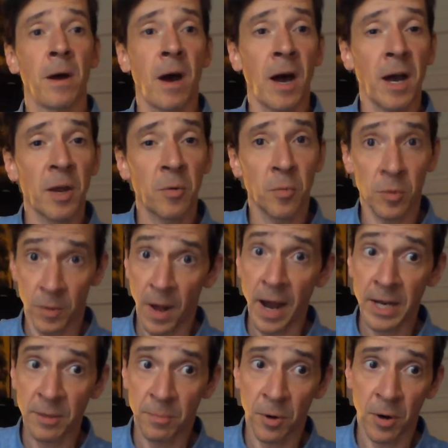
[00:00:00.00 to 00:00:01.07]
I
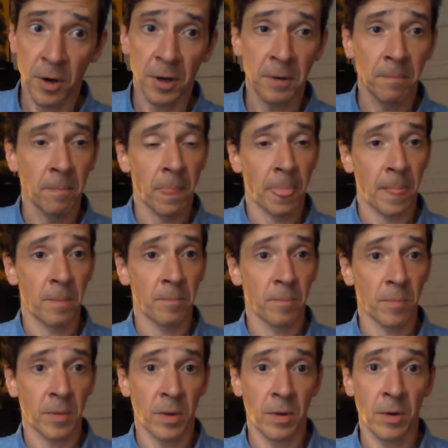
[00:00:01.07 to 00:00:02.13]
relied upon
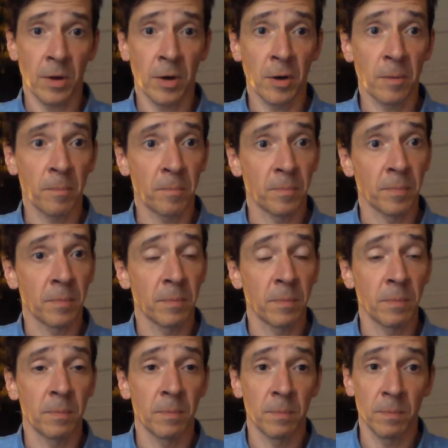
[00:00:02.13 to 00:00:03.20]

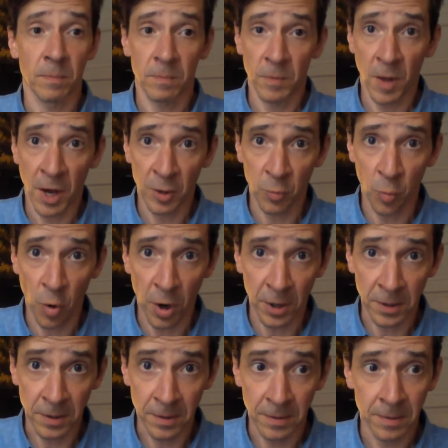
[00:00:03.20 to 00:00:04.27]
line
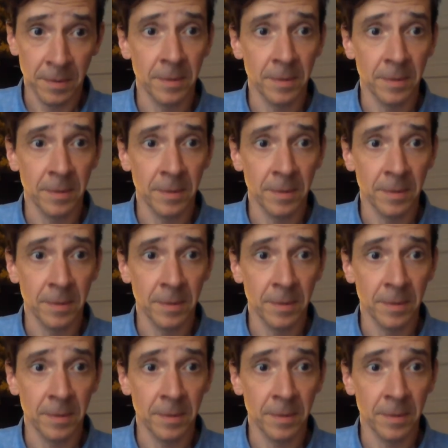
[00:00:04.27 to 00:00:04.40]
1